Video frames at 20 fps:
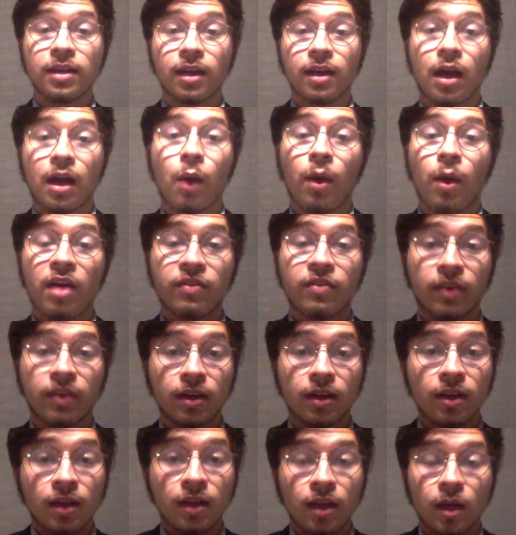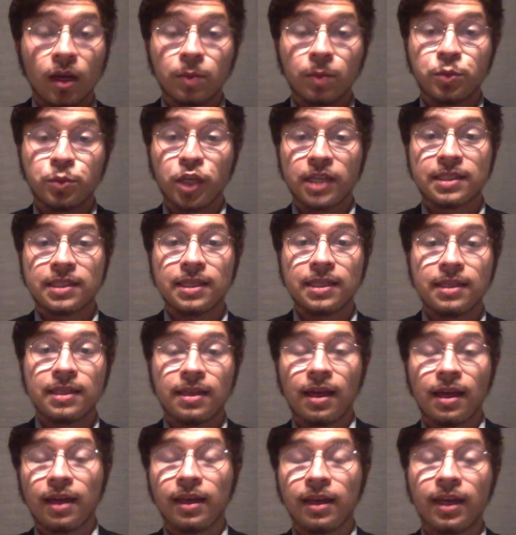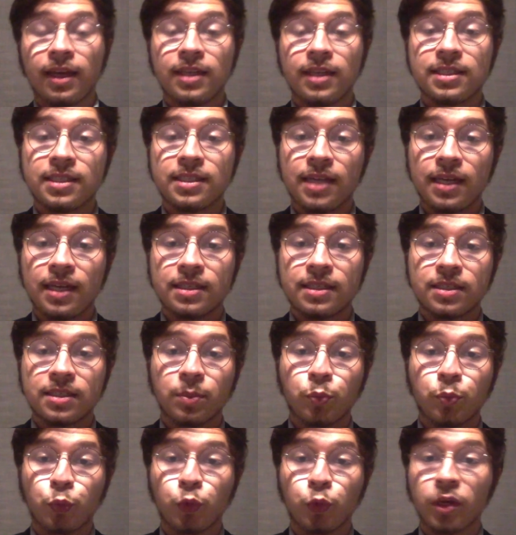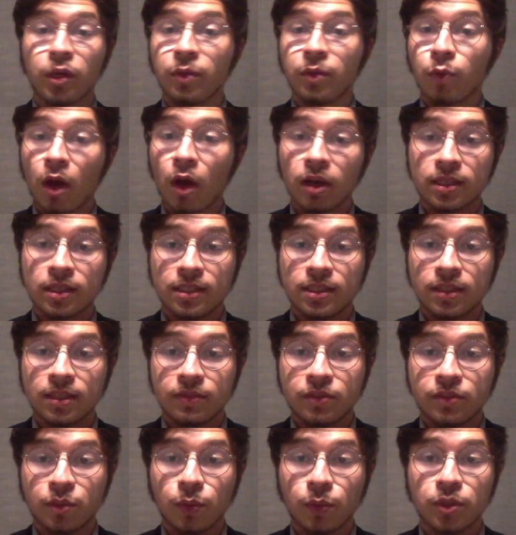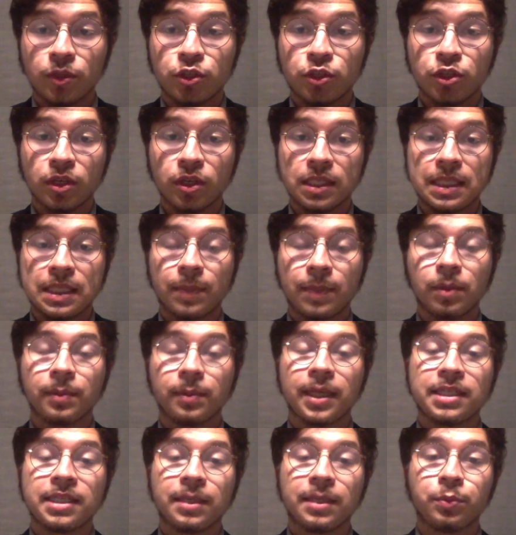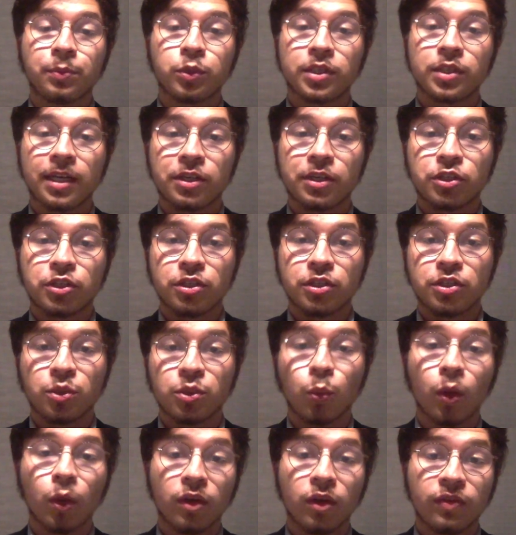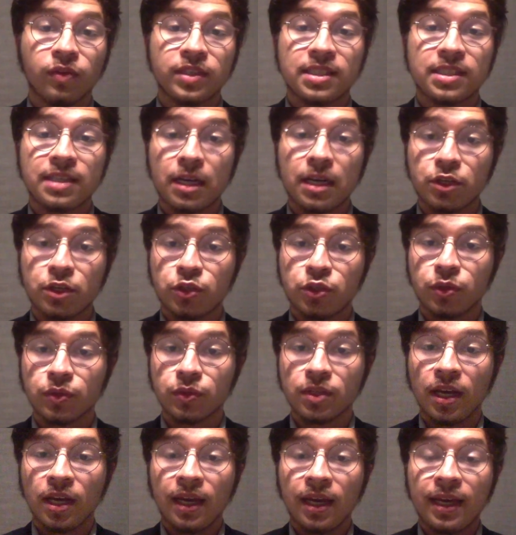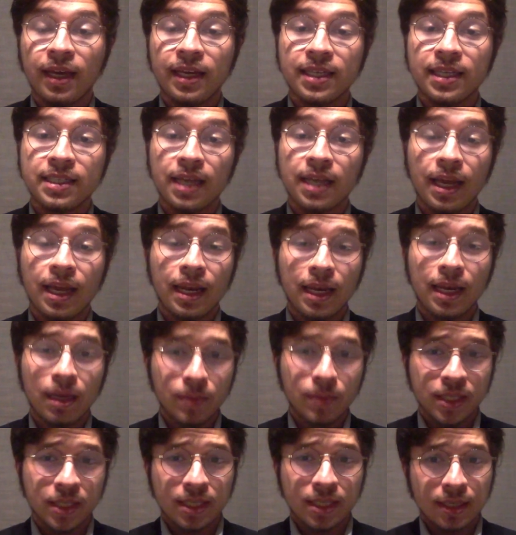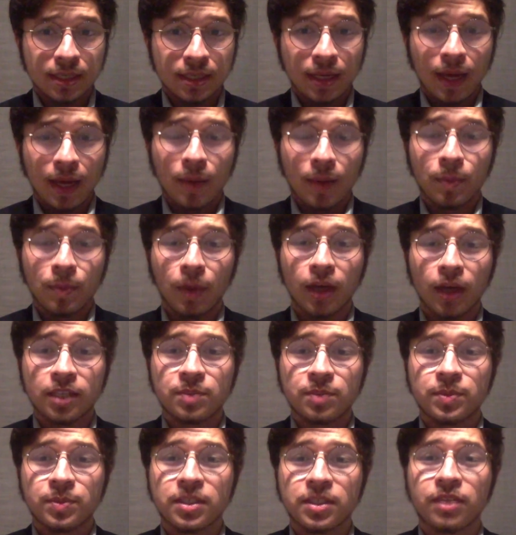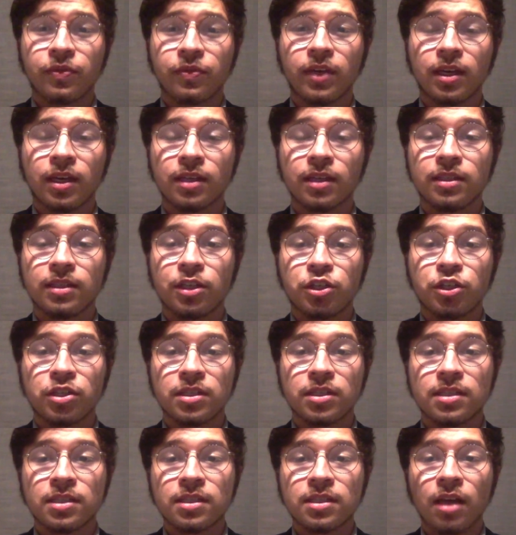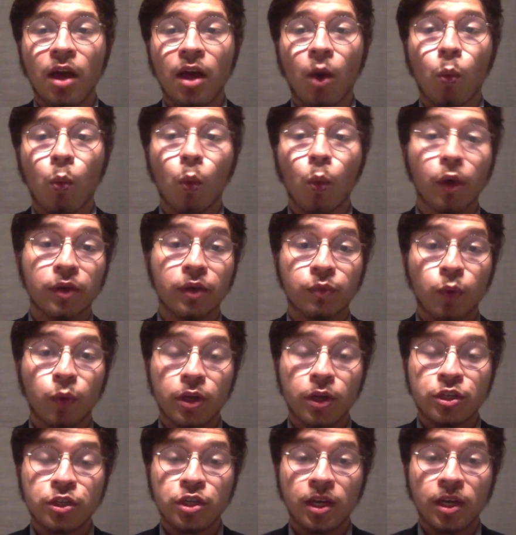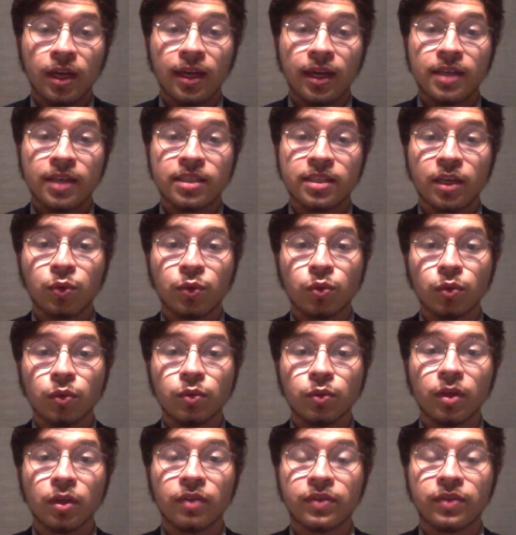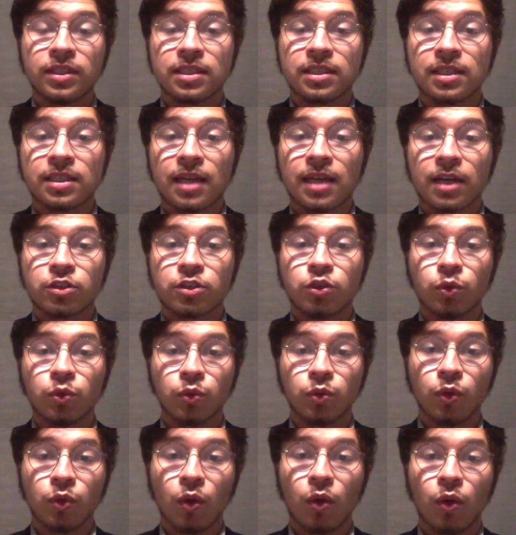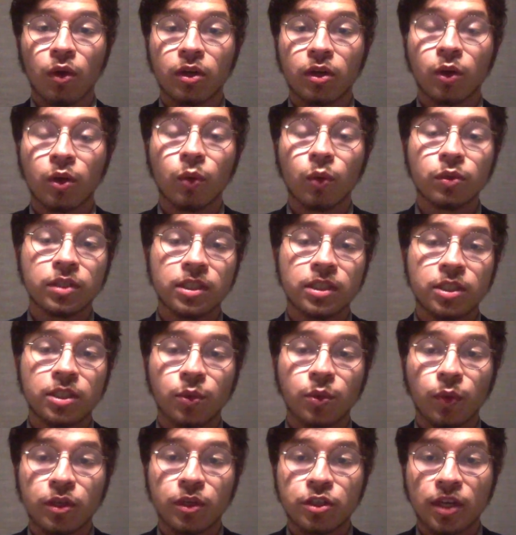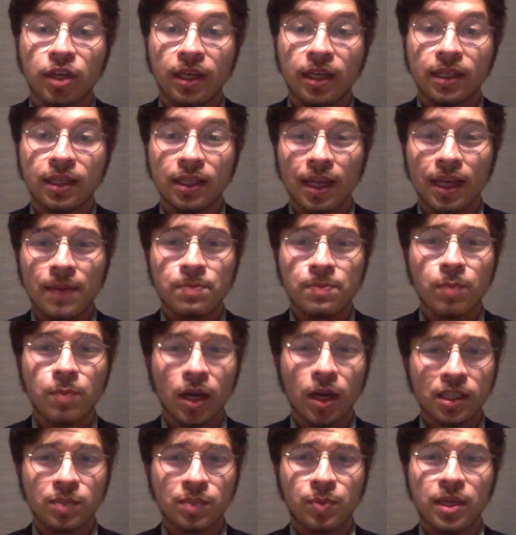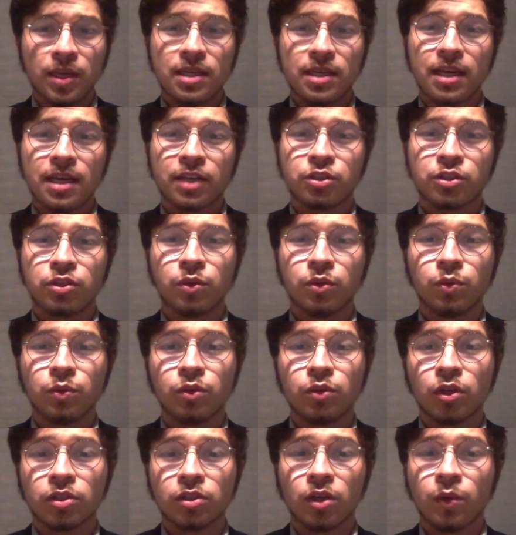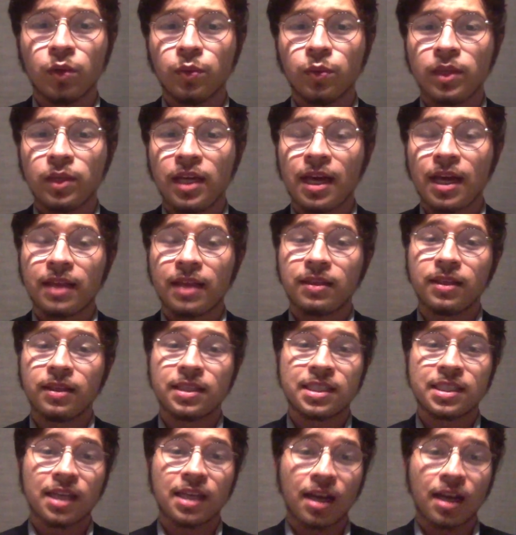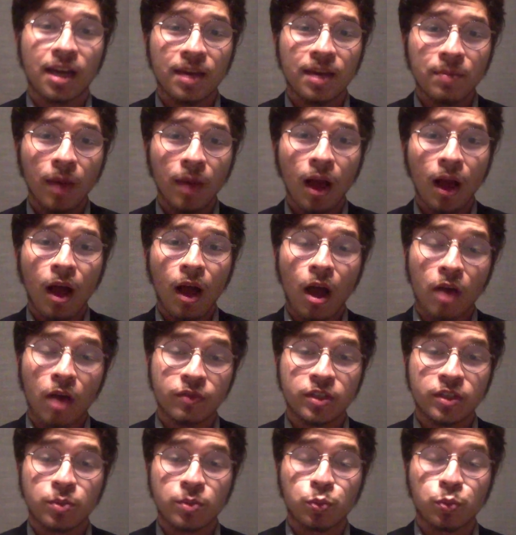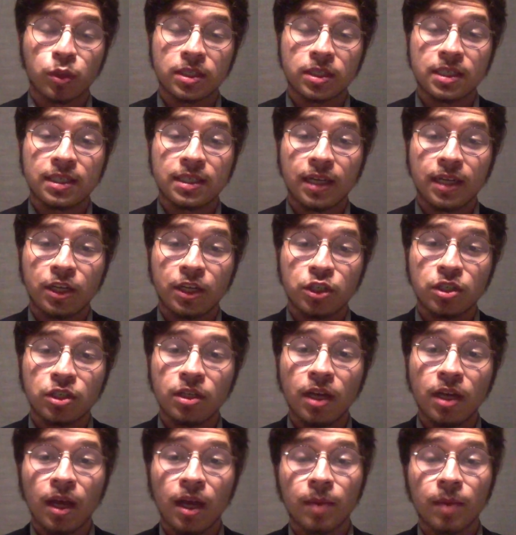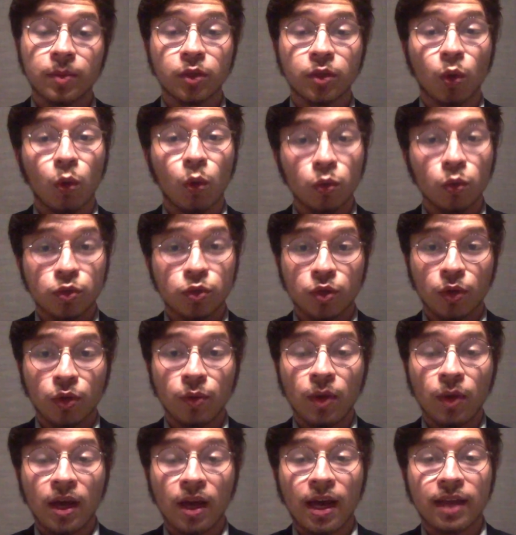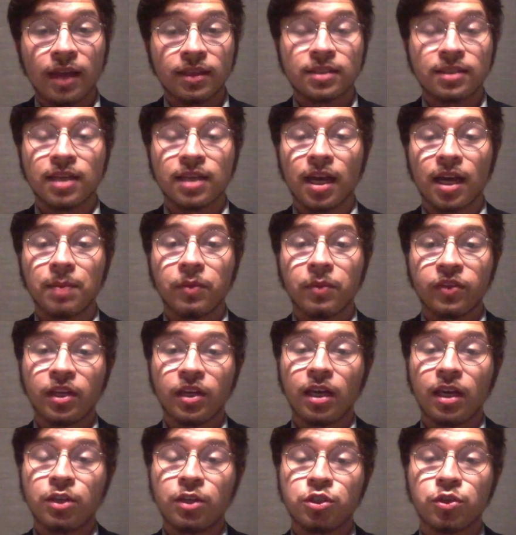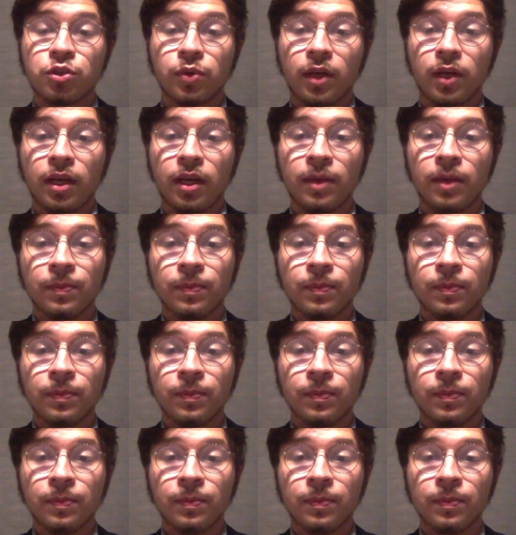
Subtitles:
however, objected that a state's prerogative to ensure diplomatic protection to one of its nationals is limited by specific conditions, one of which is a rule of international law according to which a claim must be national not only at the time of its presentation, but also at the time of the injury.